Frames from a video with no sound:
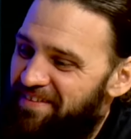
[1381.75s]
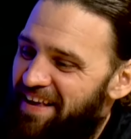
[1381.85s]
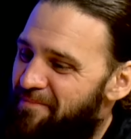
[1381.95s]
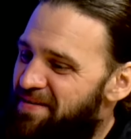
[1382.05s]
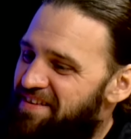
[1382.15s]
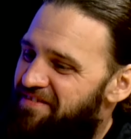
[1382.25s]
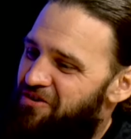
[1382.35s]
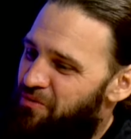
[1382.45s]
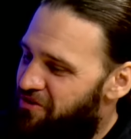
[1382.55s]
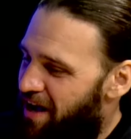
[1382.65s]
does that mean to
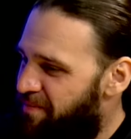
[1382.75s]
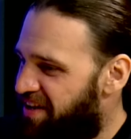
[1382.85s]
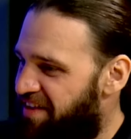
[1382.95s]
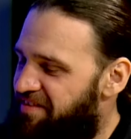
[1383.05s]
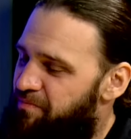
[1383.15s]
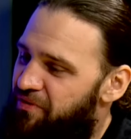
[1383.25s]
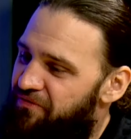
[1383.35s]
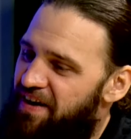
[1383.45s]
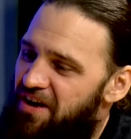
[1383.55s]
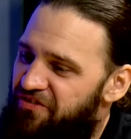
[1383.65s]
you? That's a
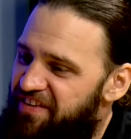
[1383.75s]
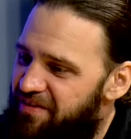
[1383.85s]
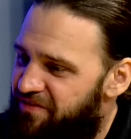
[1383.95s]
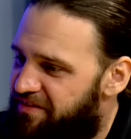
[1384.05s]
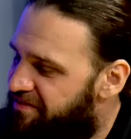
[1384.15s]
profound, even